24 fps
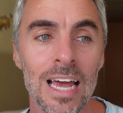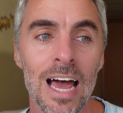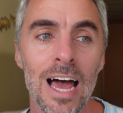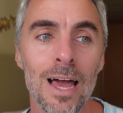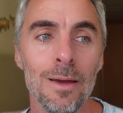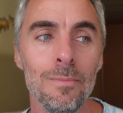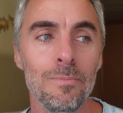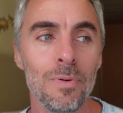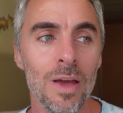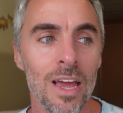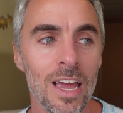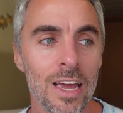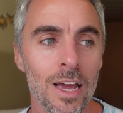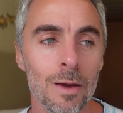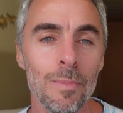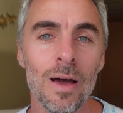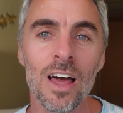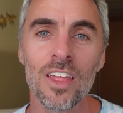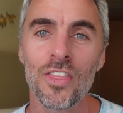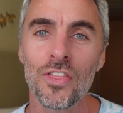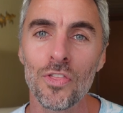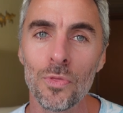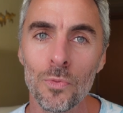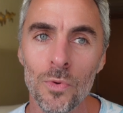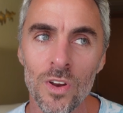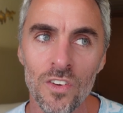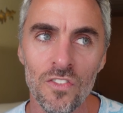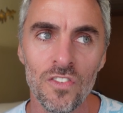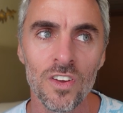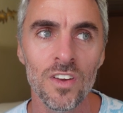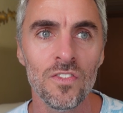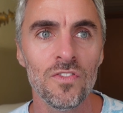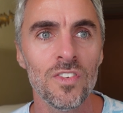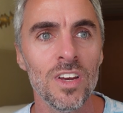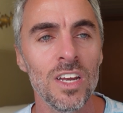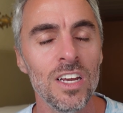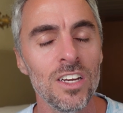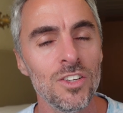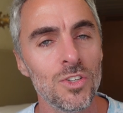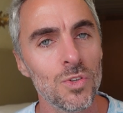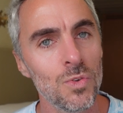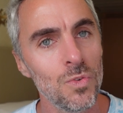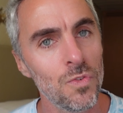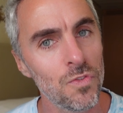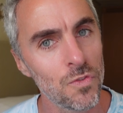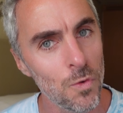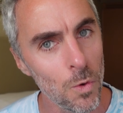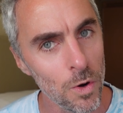I'm paying about $350
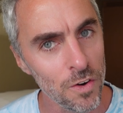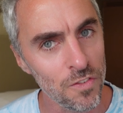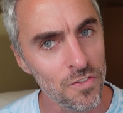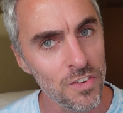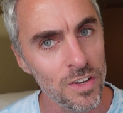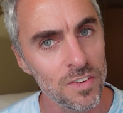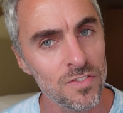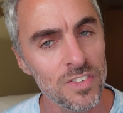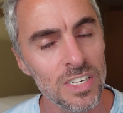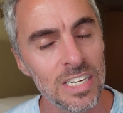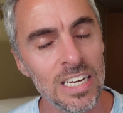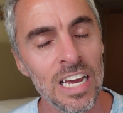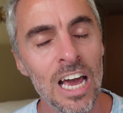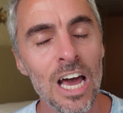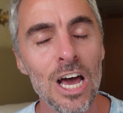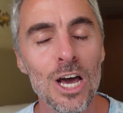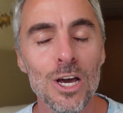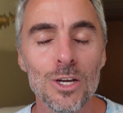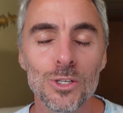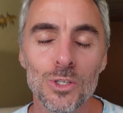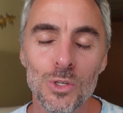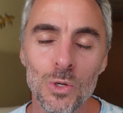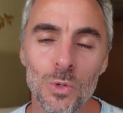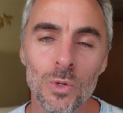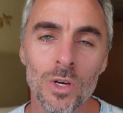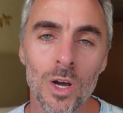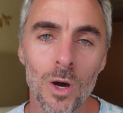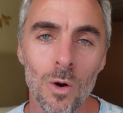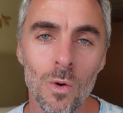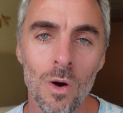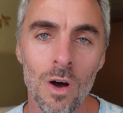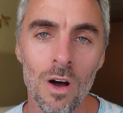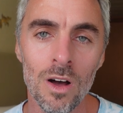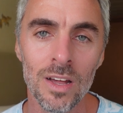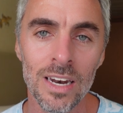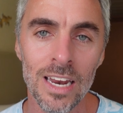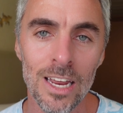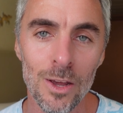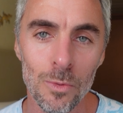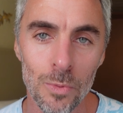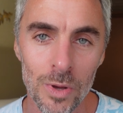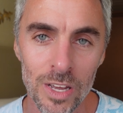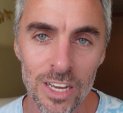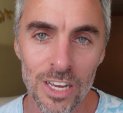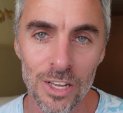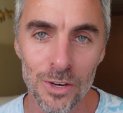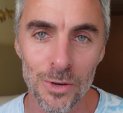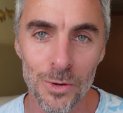to $450 to go on a
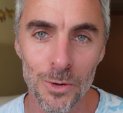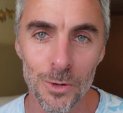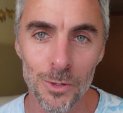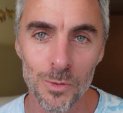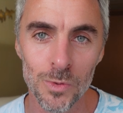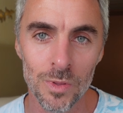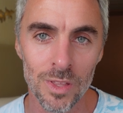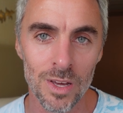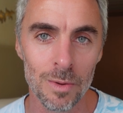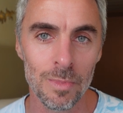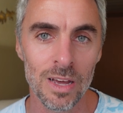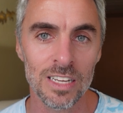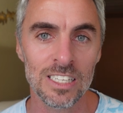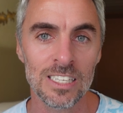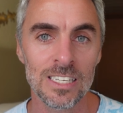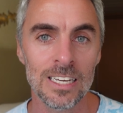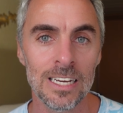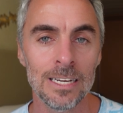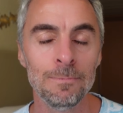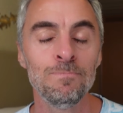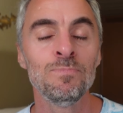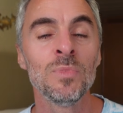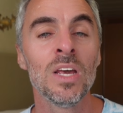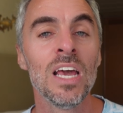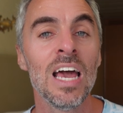weekend cruise with MSC,